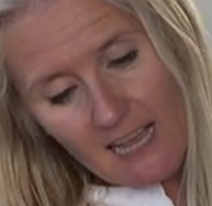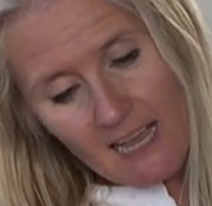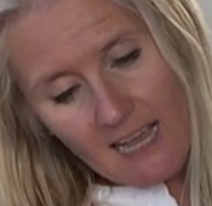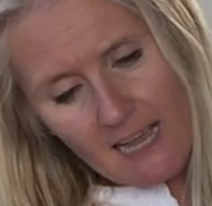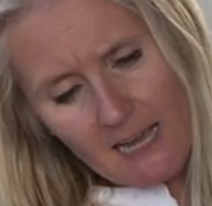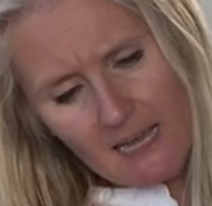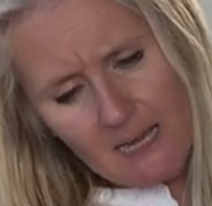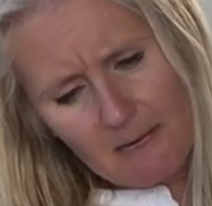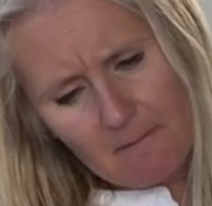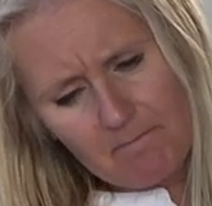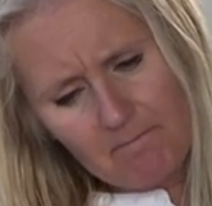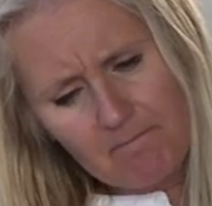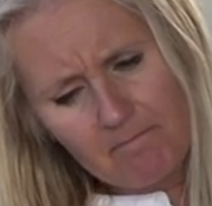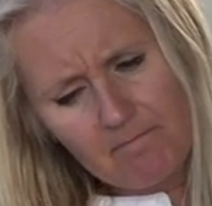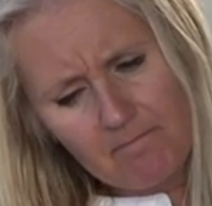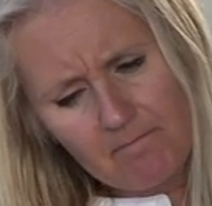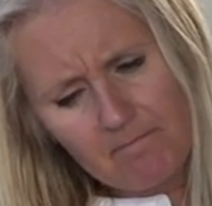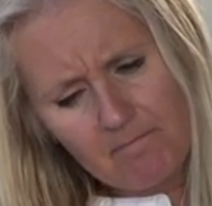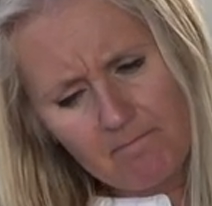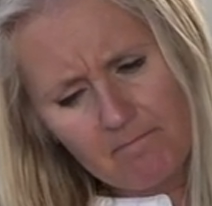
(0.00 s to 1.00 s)
Um,
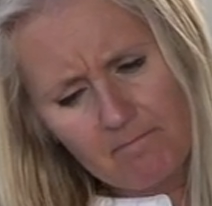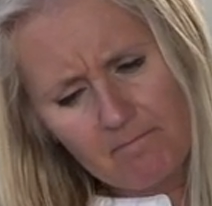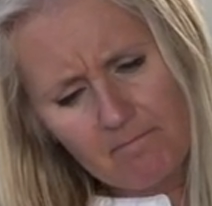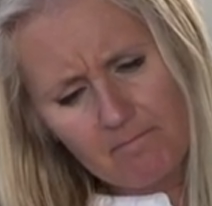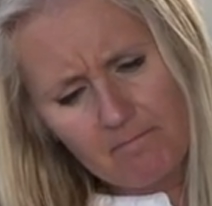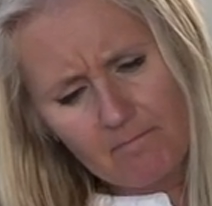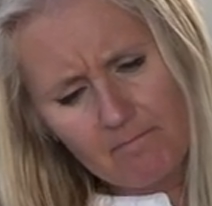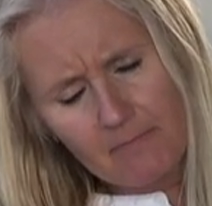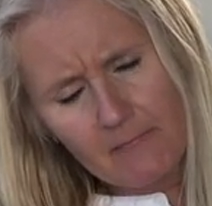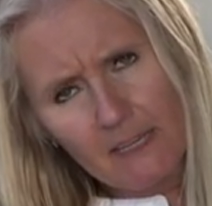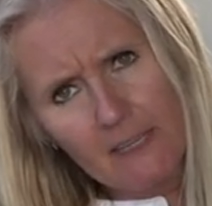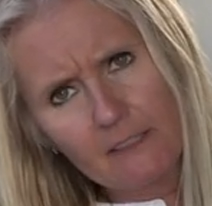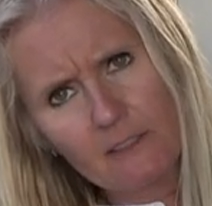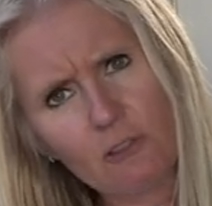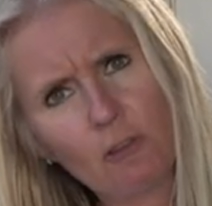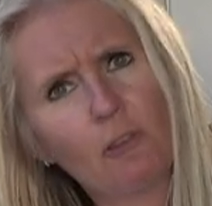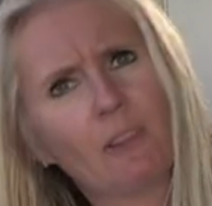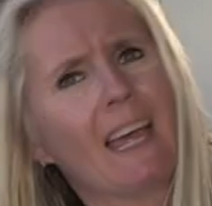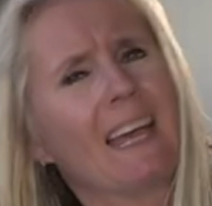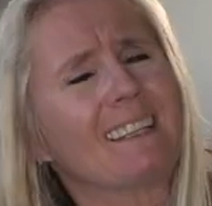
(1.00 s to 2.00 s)

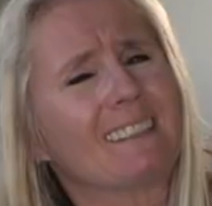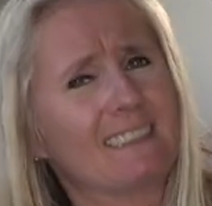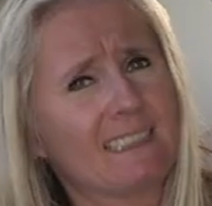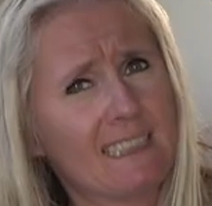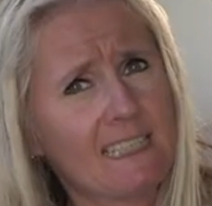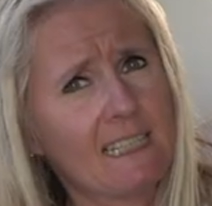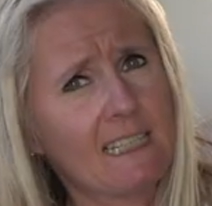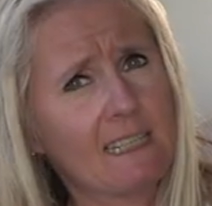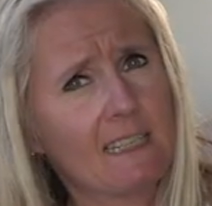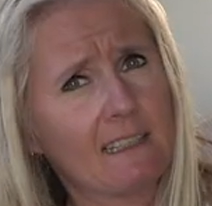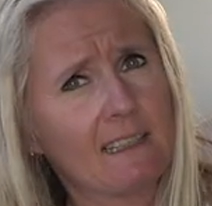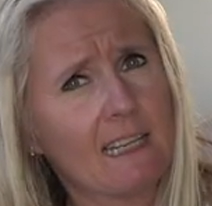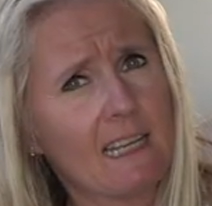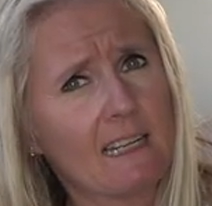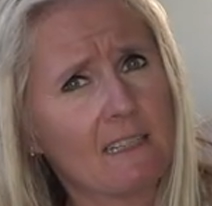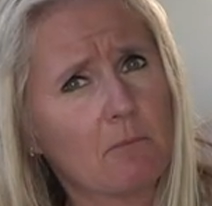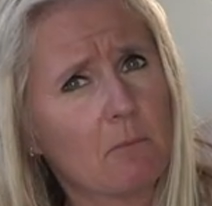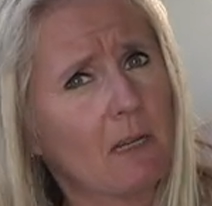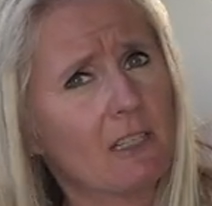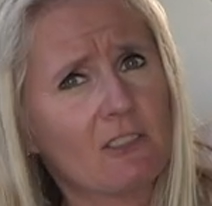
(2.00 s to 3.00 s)
so that sink
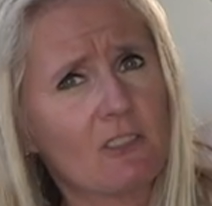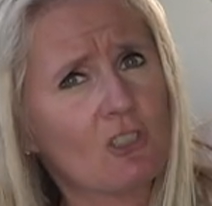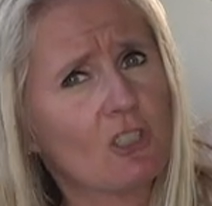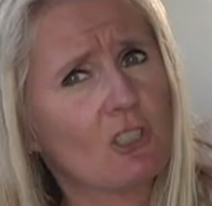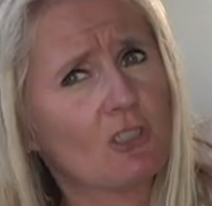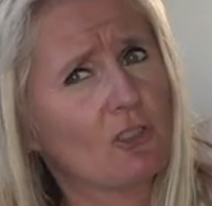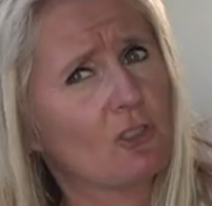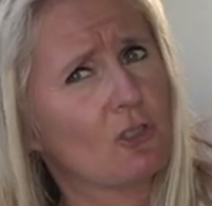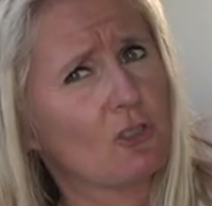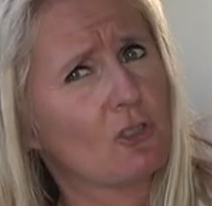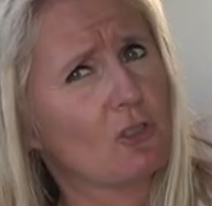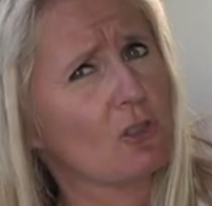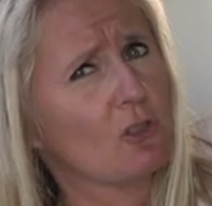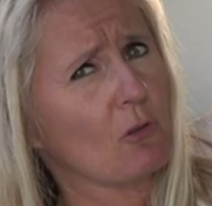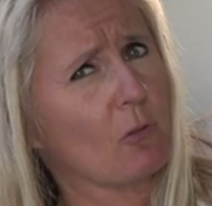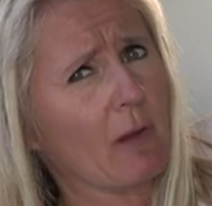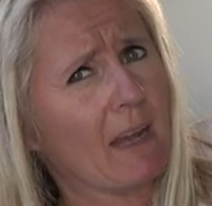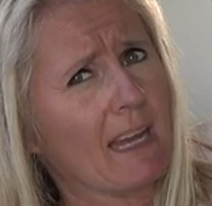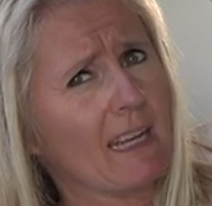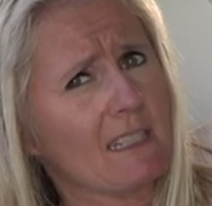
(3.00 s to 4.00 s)
then must just
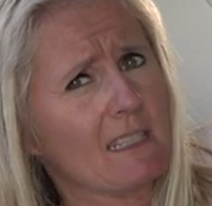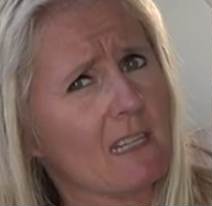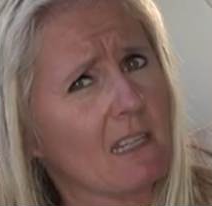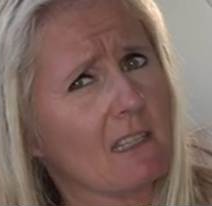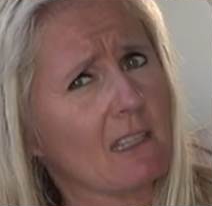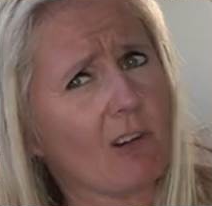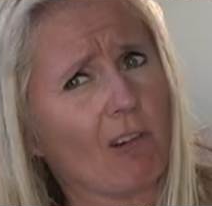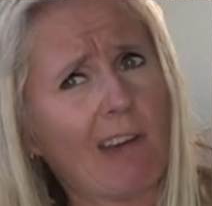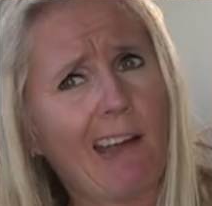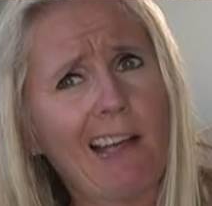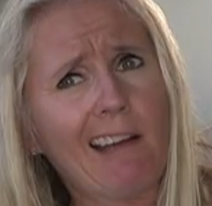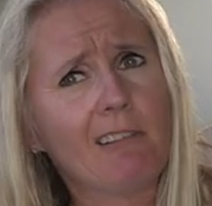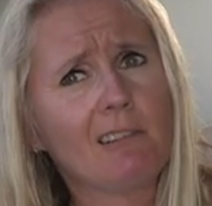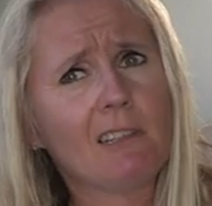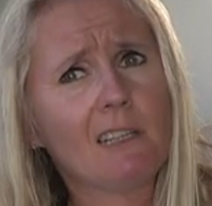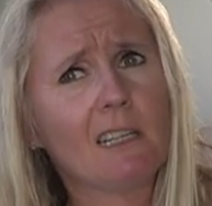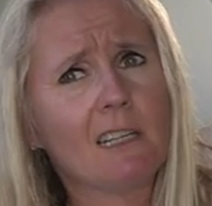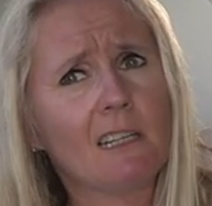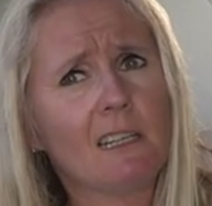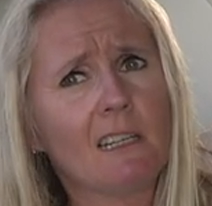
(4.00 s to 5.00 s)
drain to the
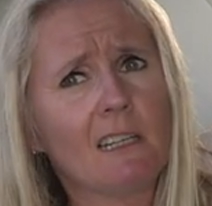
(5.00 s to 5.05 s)
ground.